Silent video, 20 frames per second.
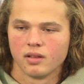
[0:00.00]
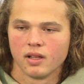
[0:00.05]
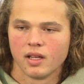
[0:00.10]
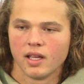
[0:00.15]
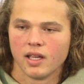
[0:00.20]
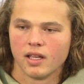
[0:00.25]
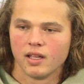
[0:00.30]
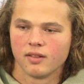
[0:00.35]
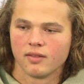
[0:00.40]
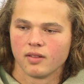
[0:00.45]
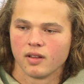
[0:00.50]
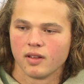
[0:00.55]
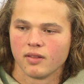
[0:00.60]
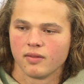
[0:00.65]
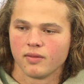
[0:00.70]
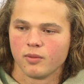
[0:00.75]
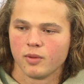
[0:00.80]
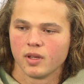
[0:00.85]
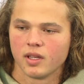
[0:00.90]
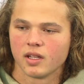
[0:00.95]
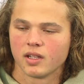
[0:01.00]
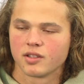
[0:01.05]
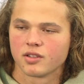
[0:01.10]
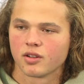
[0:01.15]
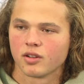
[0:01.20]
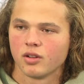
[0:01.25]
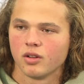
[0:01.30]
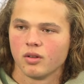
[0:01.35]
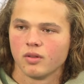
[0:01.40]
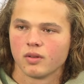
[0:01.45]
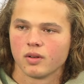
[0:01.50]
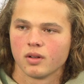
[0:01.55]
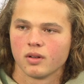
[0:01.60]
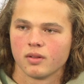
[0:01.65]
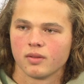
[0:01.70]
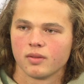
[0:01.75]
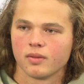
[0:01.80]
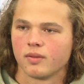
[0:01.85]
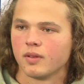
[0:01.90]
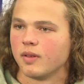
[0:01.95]
hey, if we get a turnover,
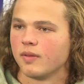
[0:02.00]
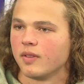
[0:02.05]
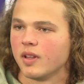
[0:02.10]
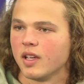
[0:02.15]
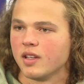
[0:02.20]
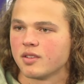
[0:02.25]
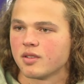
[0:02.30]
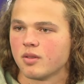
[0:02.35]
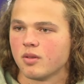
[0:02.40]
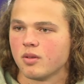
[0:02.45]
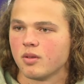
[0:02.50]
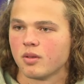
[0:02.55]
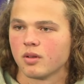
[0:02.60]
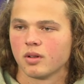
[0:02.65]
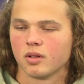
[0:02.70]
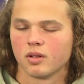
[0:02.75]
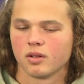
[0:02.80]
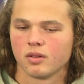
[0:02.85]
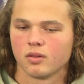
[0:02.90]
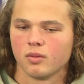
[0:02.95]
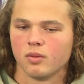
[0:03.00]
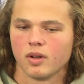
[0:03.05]
if, if they score,